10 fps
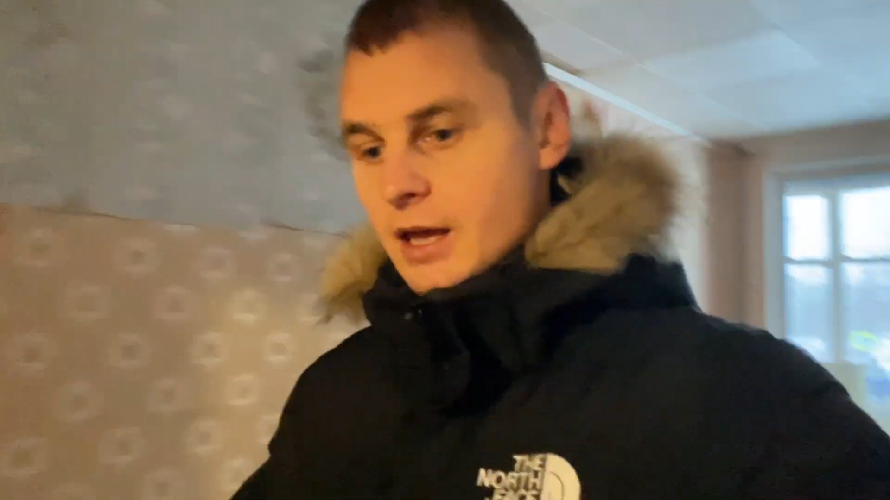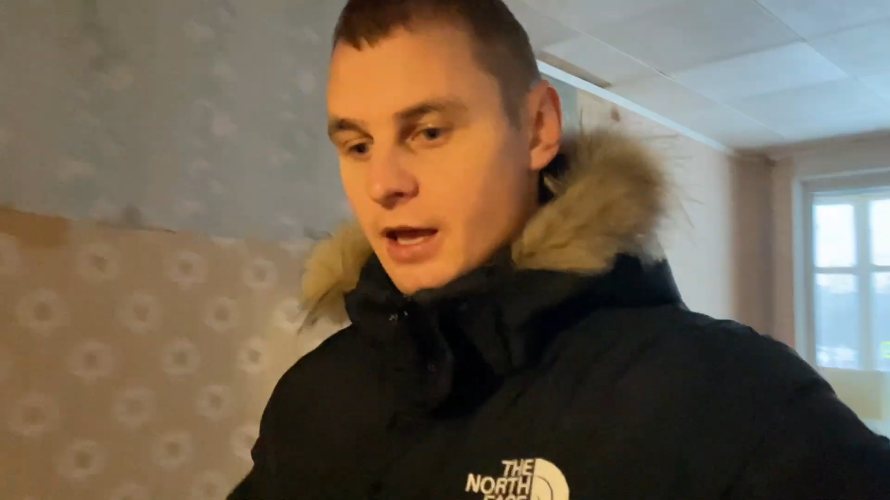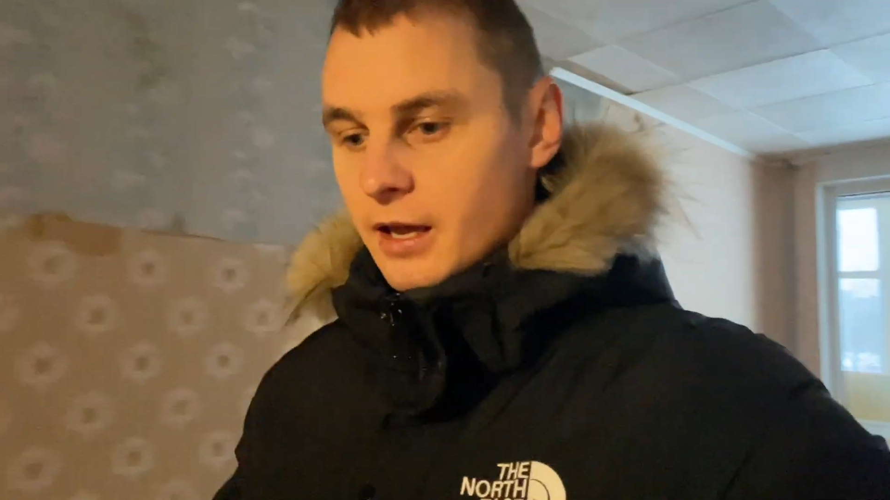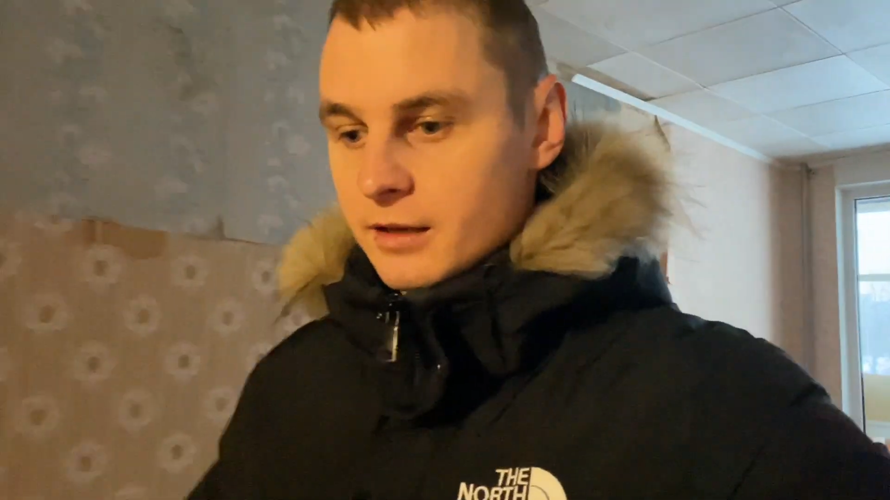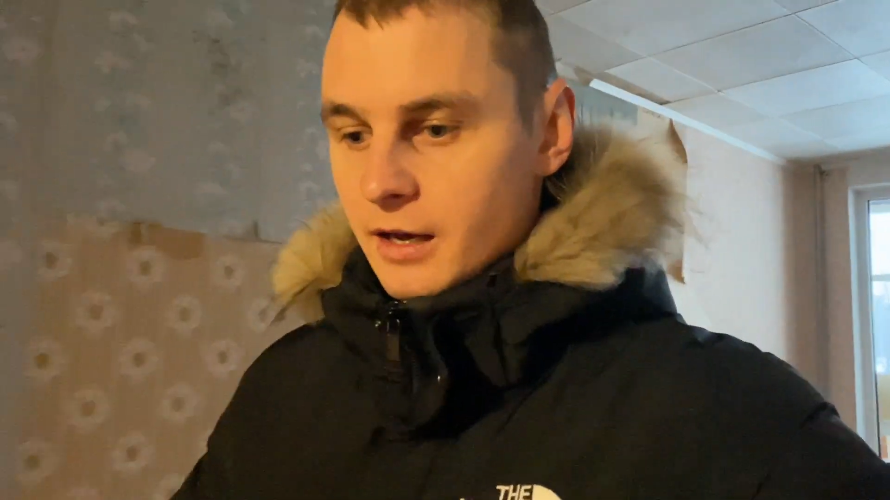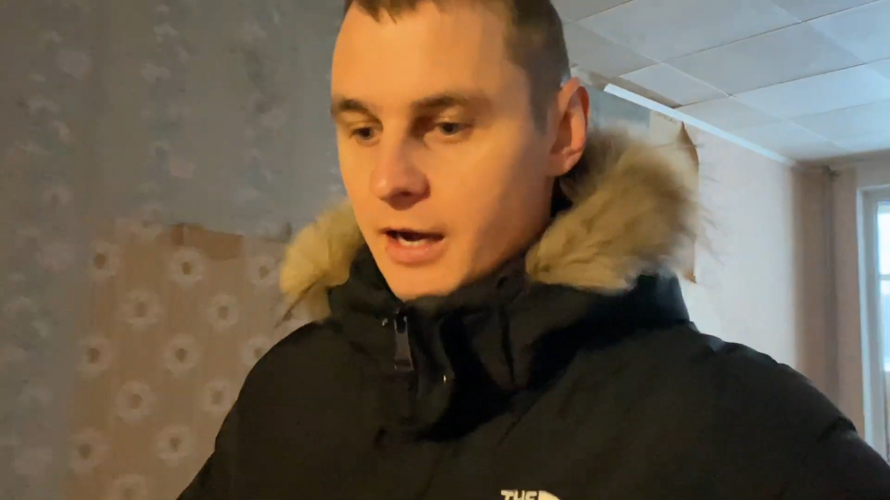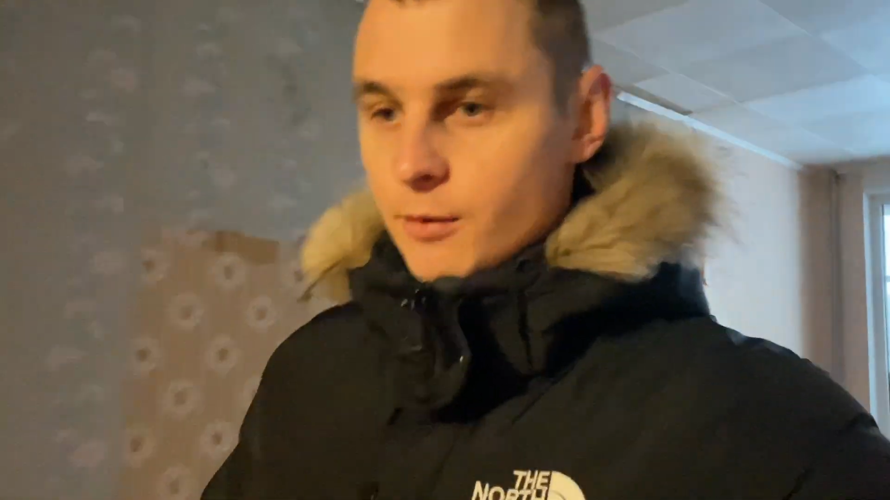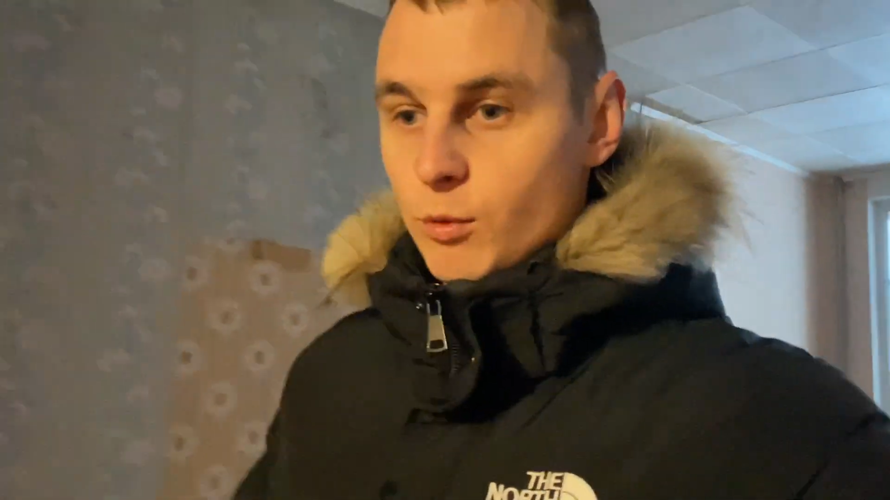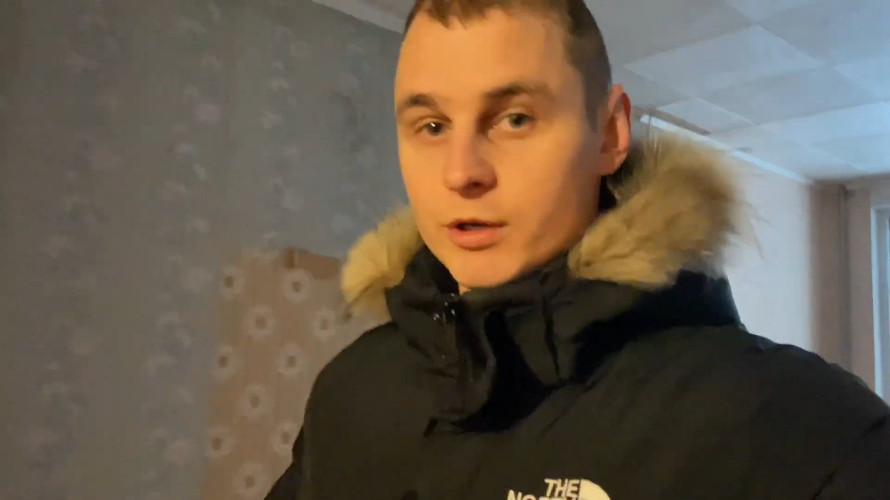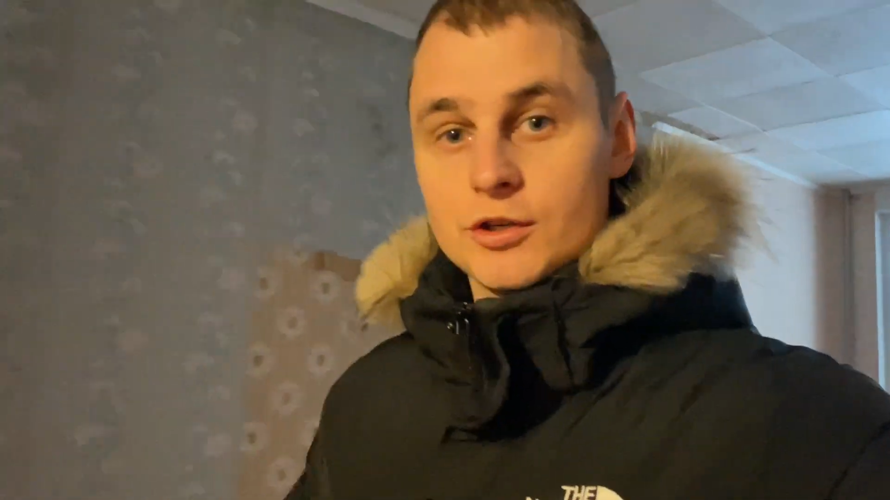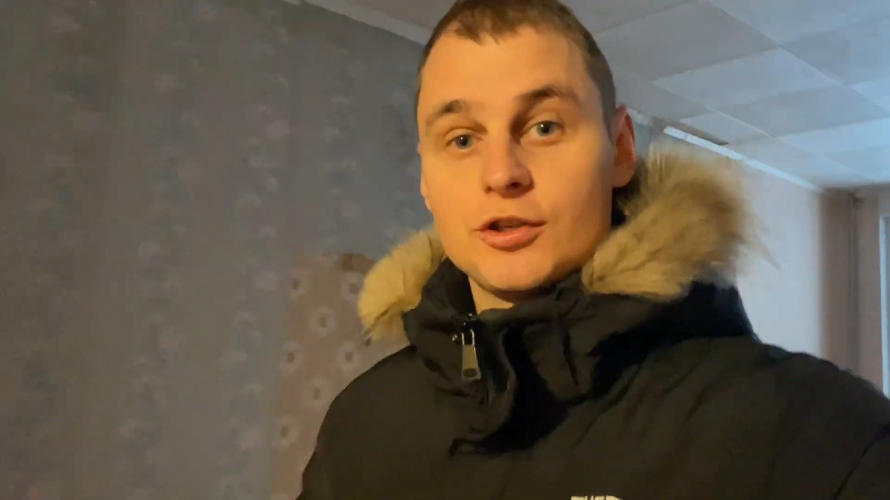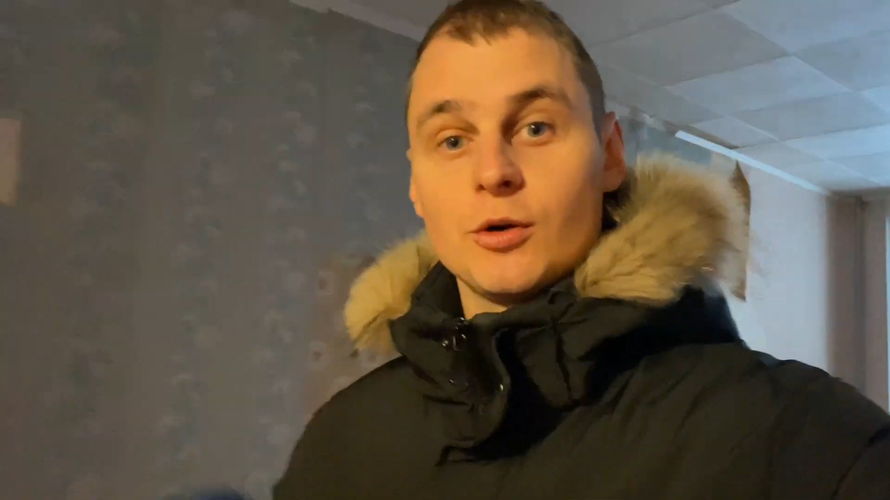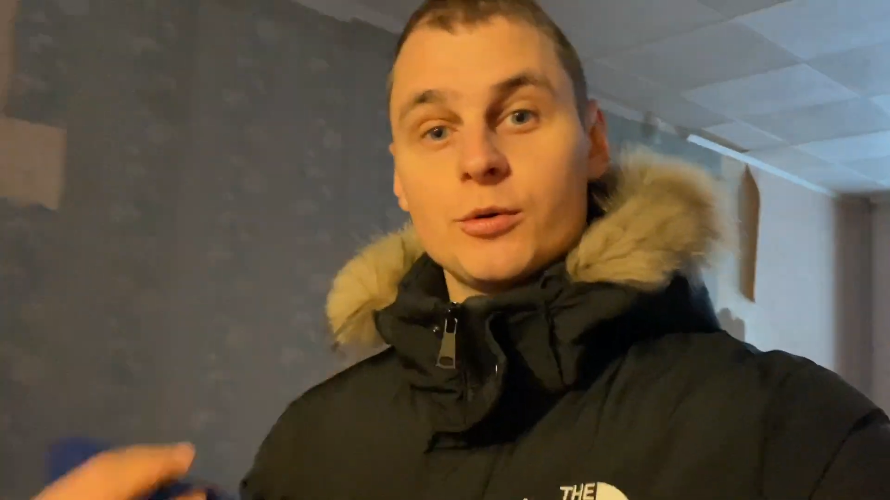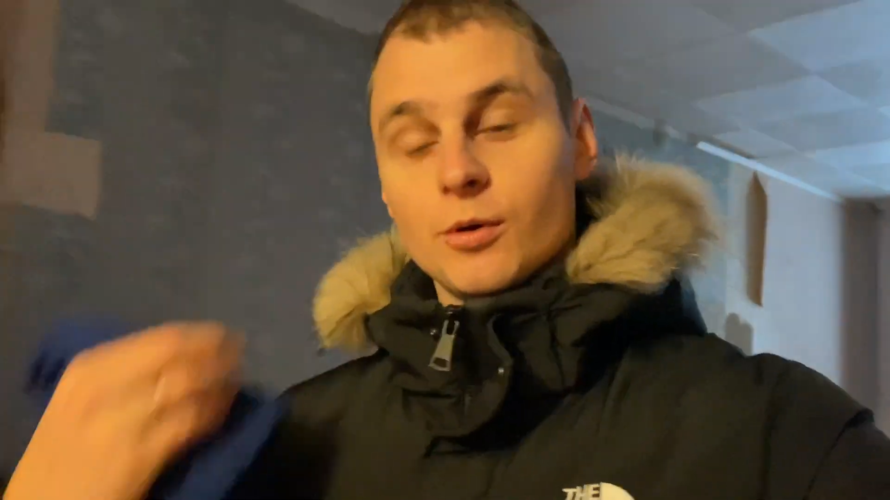and I want to show